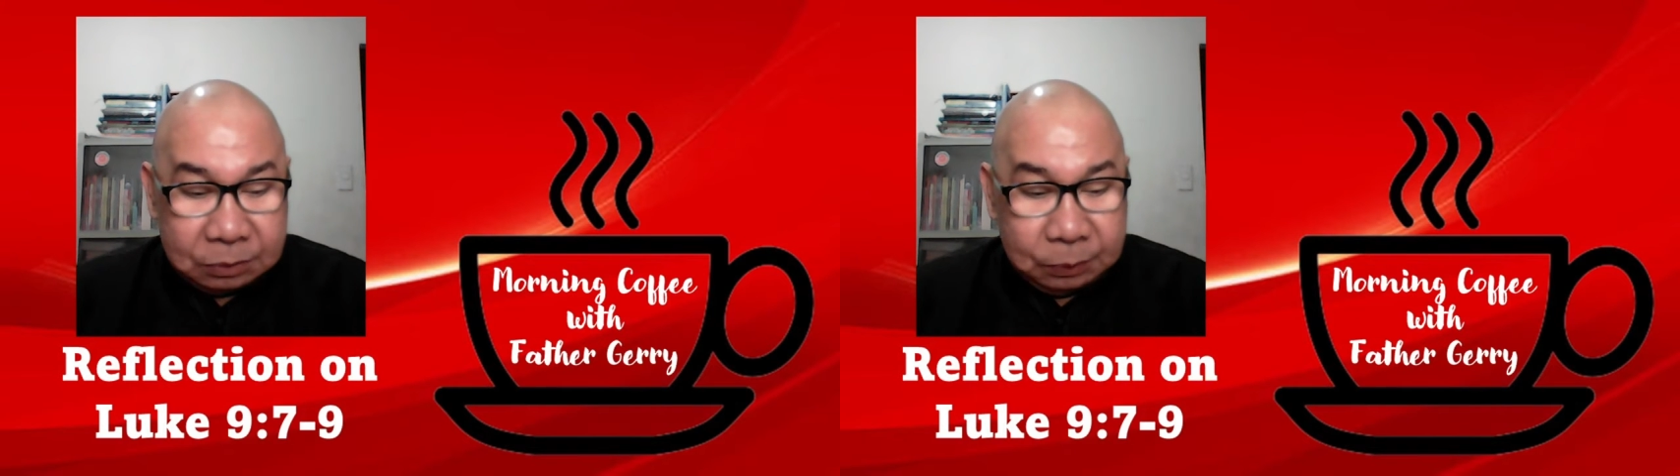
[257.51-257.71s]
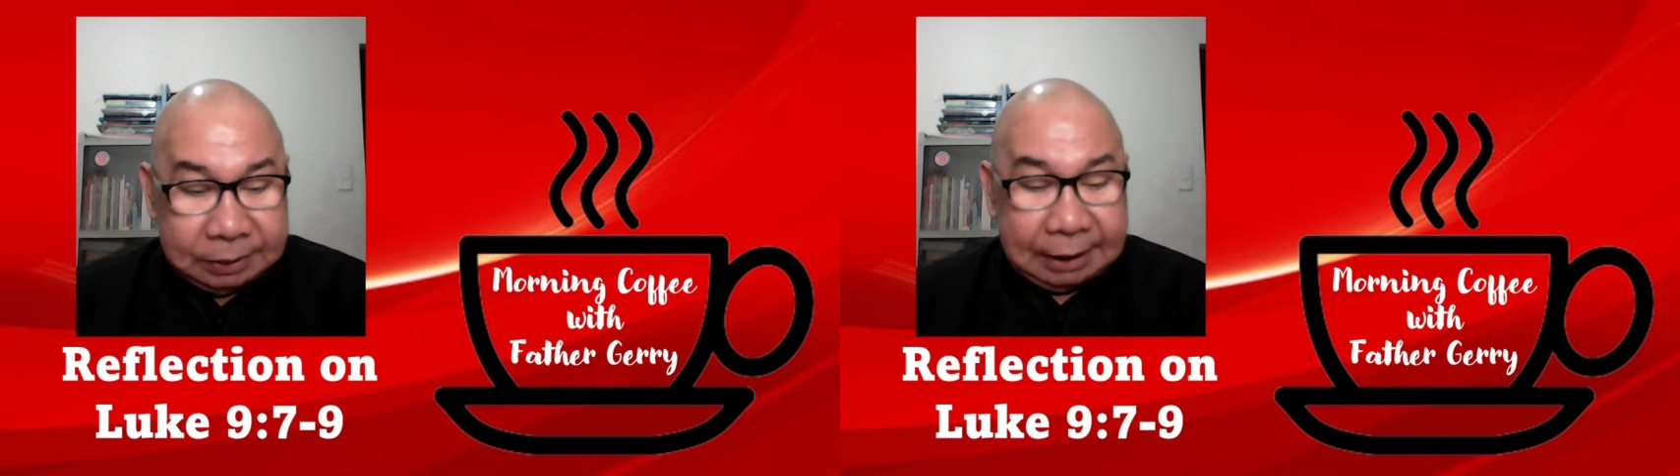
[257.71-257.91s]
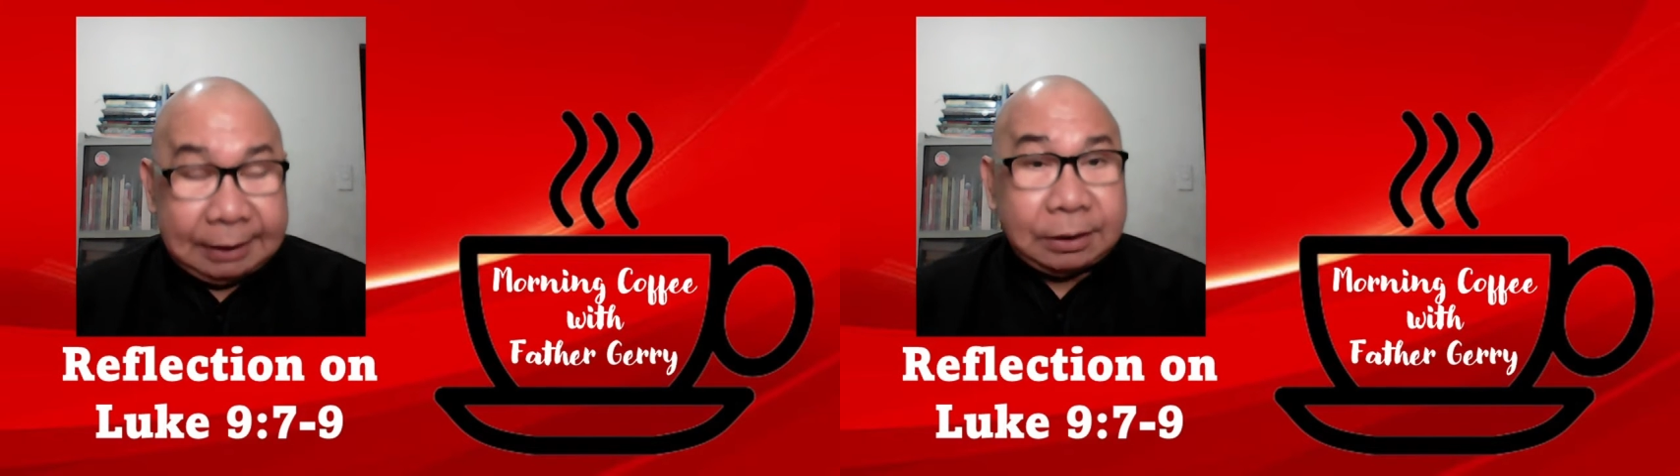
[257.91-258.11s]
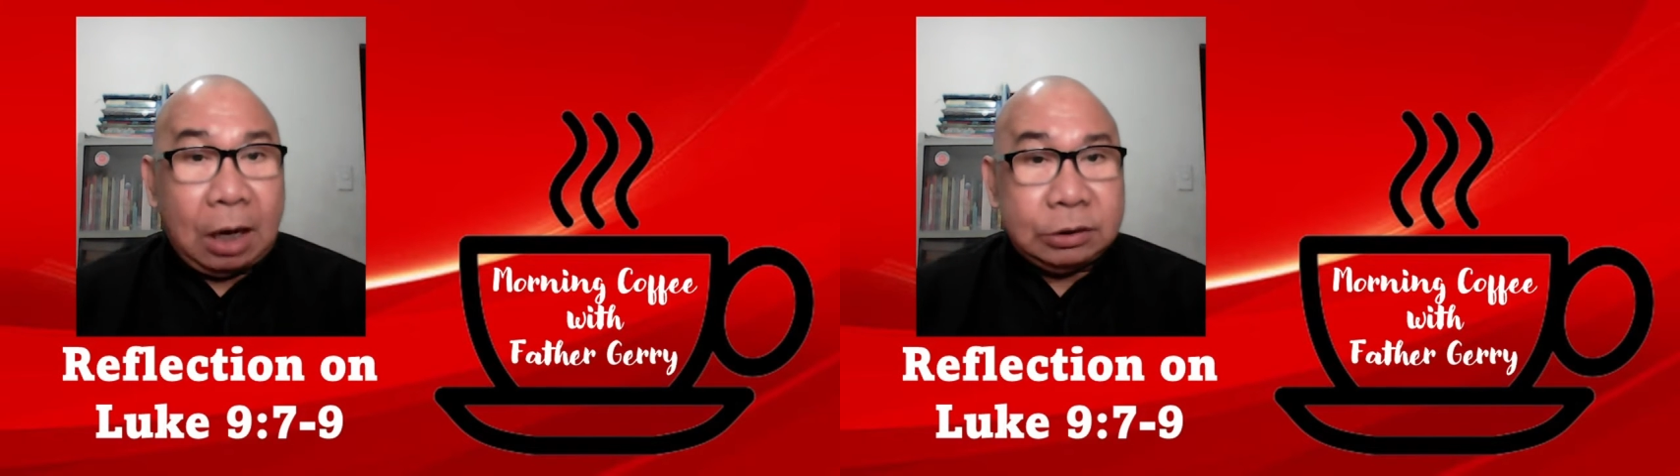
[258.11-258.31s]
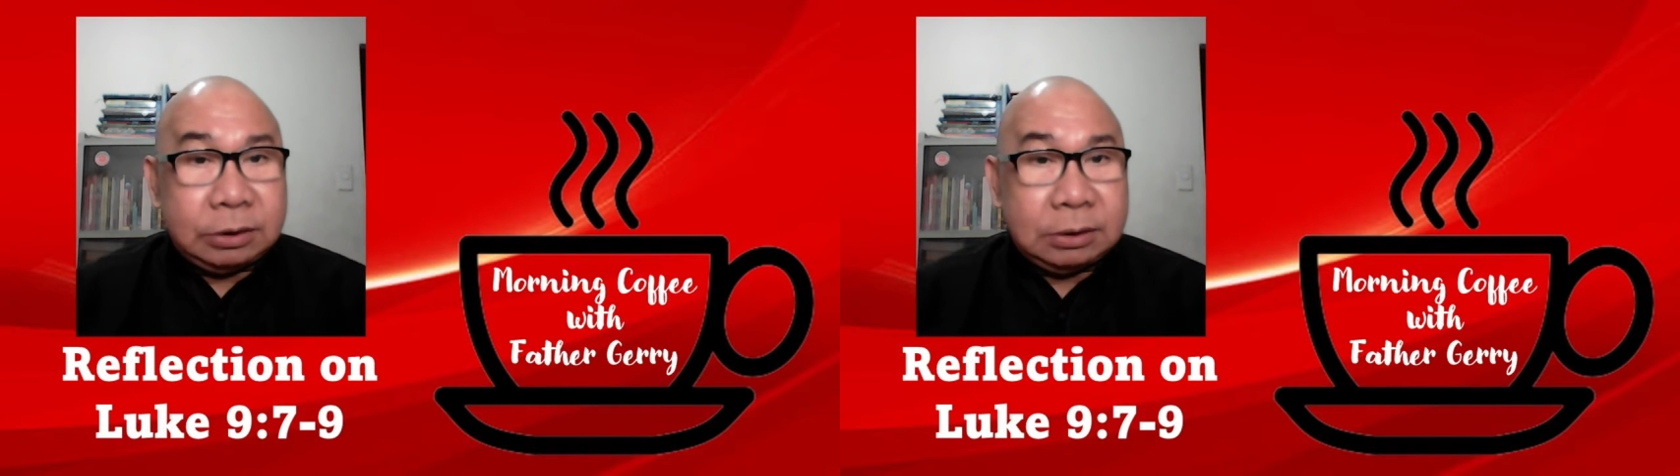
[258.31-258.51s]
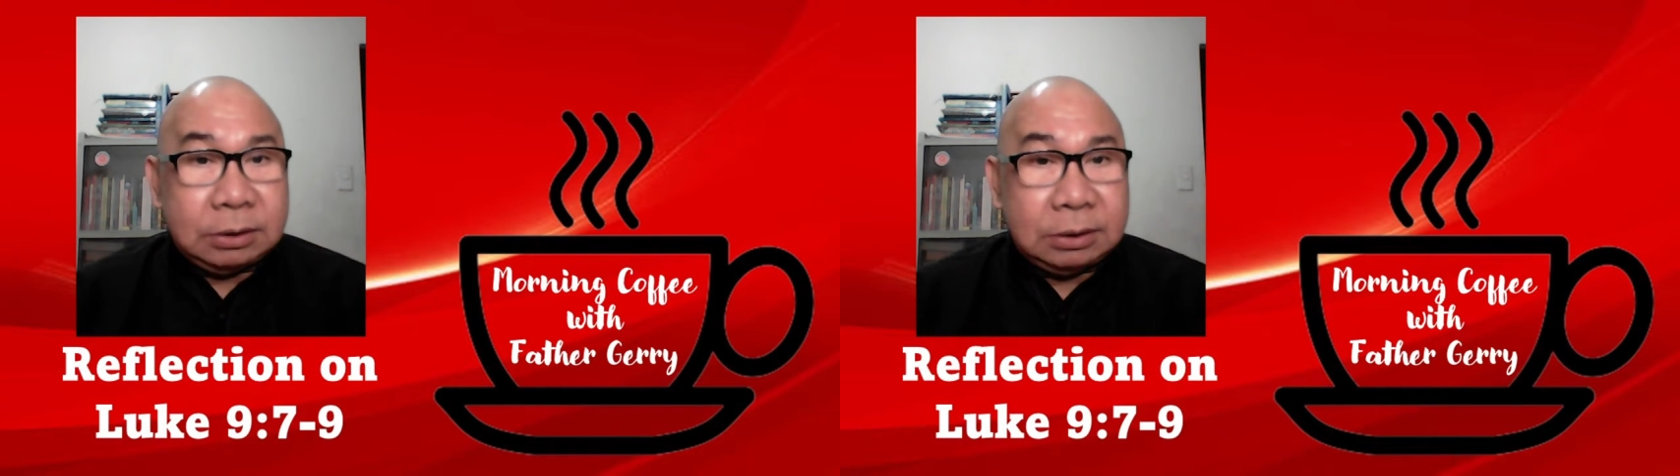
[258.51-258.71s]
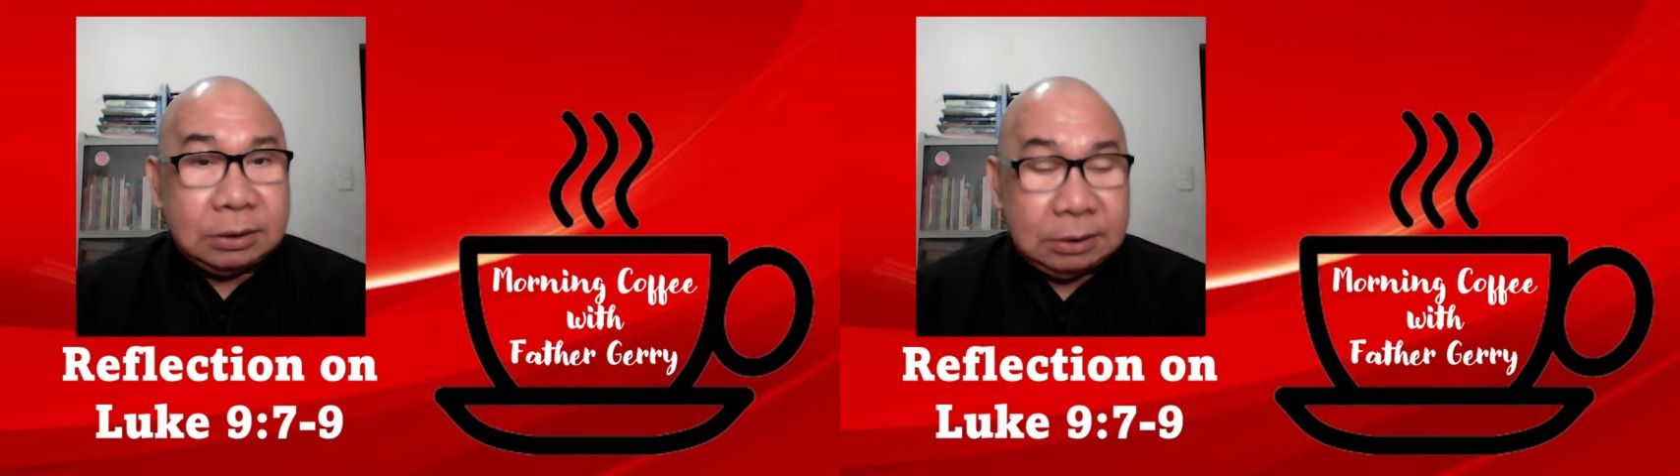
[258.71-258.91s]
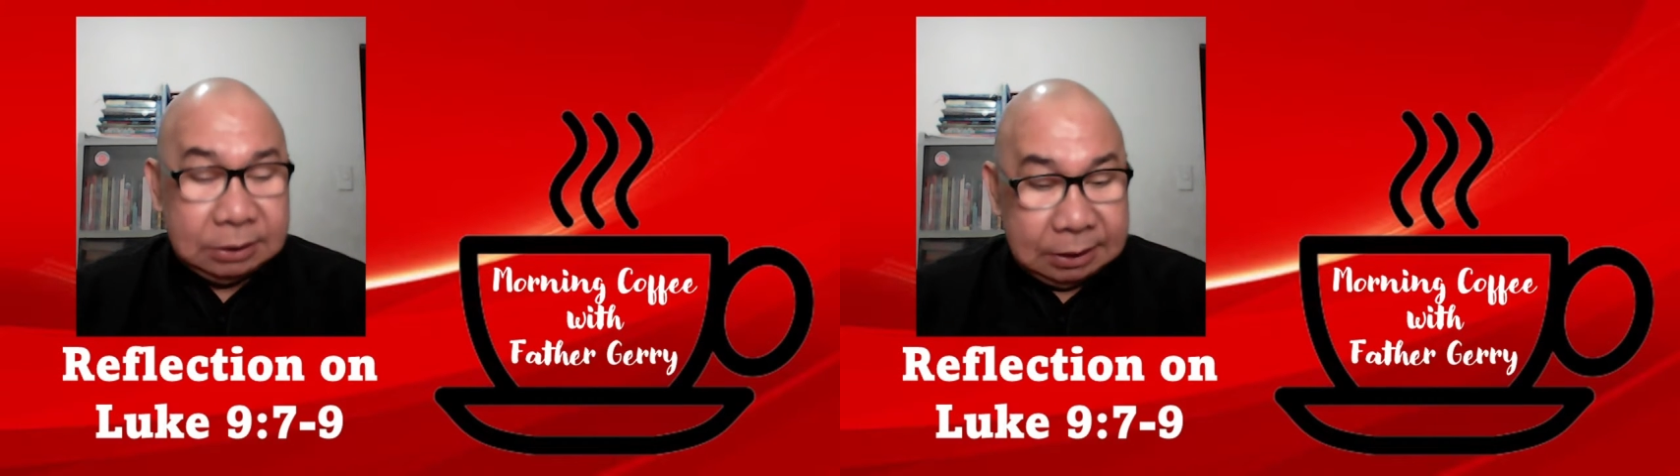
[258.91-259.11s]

with a touch